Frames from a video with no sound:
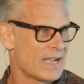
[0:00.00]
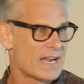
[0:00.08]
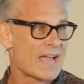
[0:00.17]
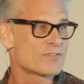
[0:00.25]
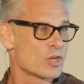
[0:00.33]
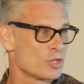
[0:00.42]
And
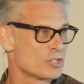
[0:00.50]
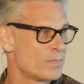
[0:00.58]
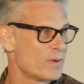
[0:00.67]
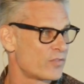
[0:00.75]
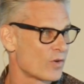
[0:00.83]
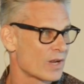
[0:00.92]
I've told you
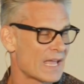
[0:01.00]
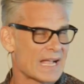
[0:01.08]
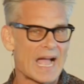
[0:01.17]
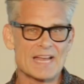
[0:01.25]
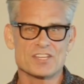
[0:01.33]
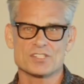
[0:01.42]
before, like,
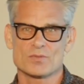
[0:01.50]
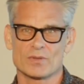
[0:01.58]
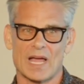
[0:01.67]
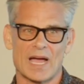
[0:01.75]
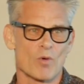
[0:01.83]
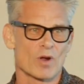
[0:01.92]
I just,
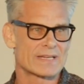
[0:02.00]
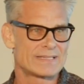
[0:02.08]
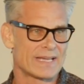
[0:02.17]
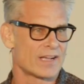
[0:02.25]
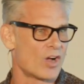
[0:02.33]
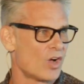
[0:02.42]
I want to
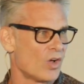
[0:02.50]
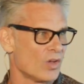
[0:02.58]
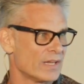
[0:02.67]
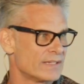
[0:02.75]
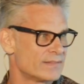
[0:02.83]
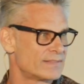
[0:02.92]
dig a hole and